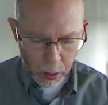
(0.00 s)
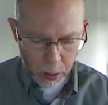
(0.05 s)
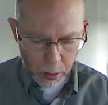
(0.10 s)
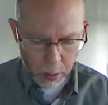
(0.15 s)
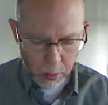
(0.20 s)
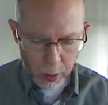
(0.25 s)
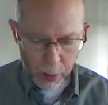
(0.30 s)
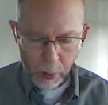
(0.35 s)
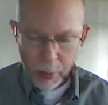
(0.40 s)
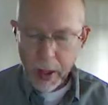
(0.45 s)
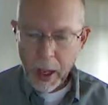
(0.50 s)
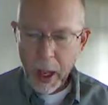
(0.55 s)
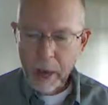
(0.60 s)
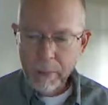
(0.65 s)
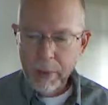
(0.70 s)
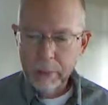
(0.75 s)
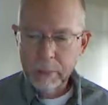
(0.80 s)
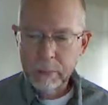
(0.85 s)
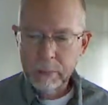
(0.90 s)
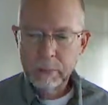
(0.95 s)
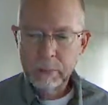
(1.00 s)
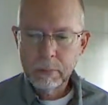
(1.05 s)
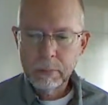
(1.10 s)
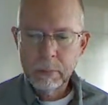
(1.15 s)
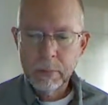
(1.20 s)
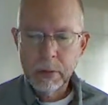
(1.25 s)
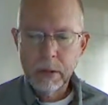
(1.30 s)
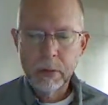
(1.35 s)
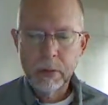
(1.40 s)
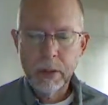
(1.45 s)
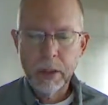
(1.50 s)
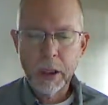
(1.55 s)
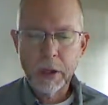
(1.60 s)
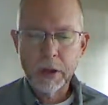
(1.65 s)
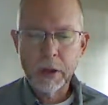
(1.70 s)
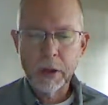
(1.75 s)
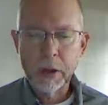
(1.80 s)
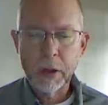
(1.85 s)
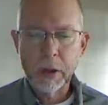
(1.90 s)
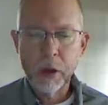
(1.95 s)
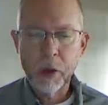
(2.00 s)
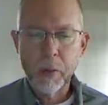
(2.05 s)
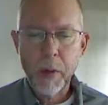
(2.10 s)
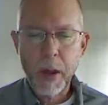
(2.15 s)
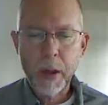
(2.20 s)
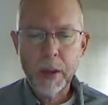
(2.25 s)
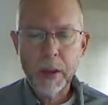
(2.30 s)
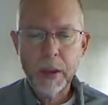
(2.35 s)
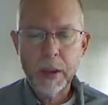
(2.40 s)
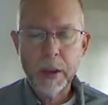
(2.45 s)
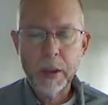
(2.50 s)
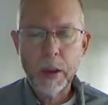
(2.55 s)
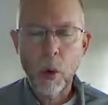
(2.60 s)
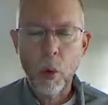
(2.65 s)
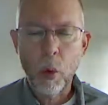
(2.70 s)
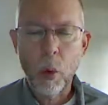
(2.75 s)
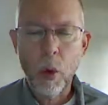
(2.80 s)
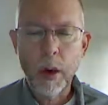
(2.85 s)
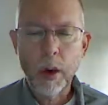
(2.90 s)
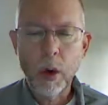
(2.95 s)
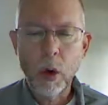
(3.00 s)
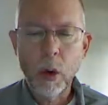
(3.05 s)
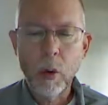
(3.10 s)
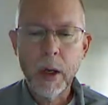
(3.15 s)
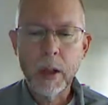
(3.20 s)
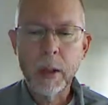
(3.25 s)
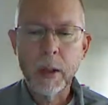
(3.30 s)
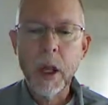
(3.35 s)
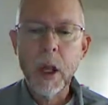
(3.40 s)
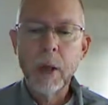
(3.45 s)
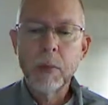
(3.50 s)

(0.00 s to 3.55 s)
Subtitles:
there we have it. Introduction to Humanities 101.